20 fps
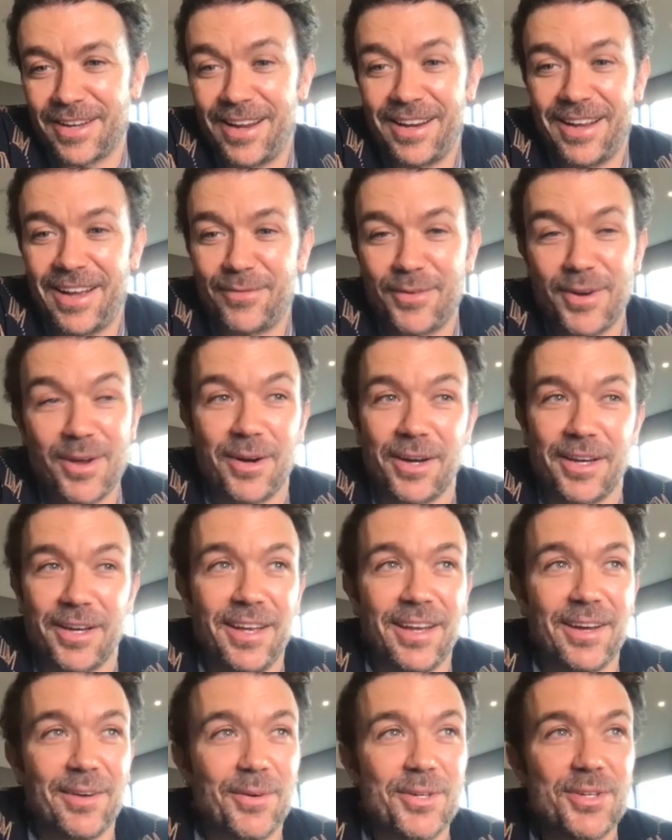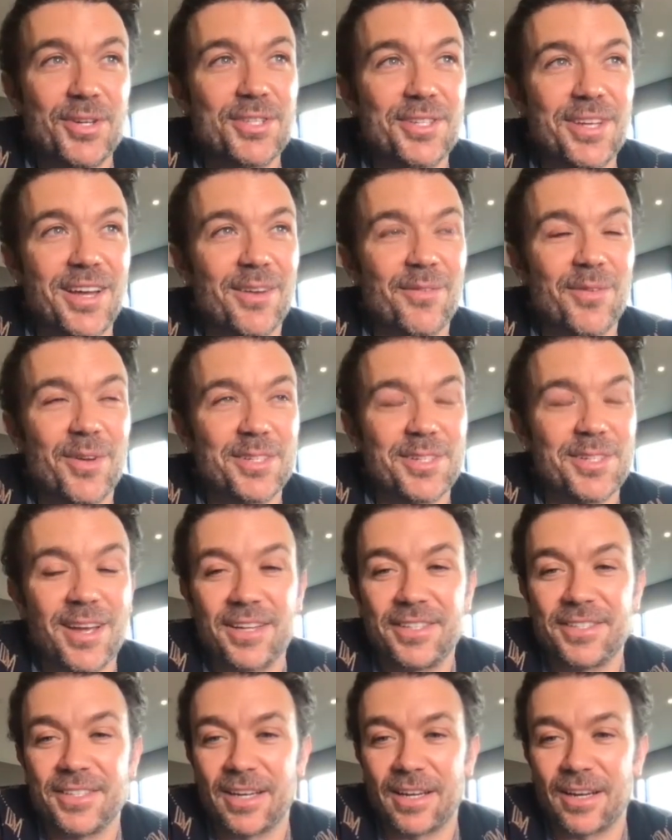I have no idea, which is kind of
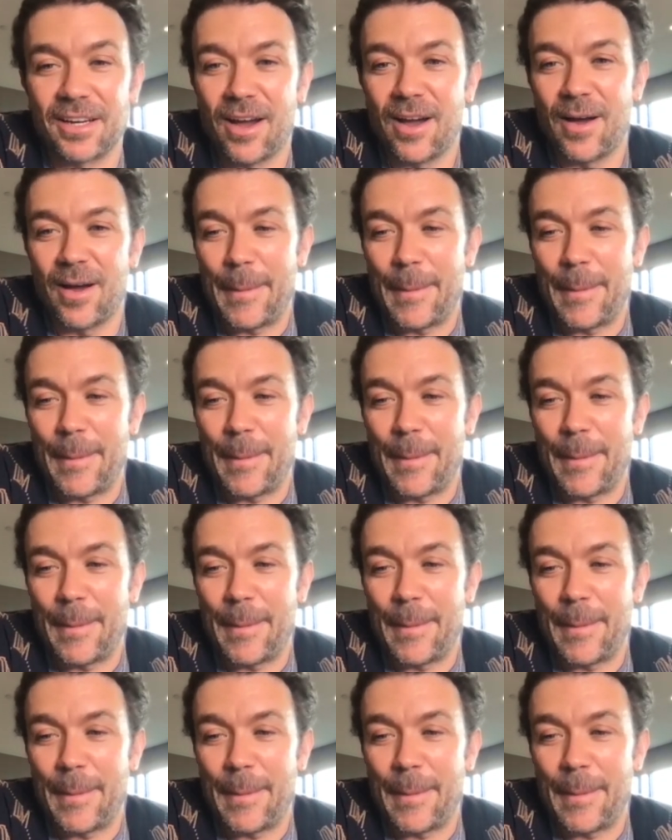exciting.